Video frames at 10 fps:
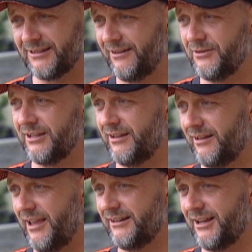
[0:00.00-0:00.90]
an
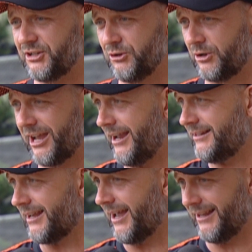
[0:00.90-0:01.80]
international cake
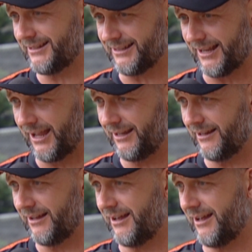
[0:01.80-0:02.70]
day
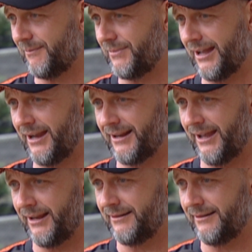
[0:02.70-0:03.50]
yesterday. Kane had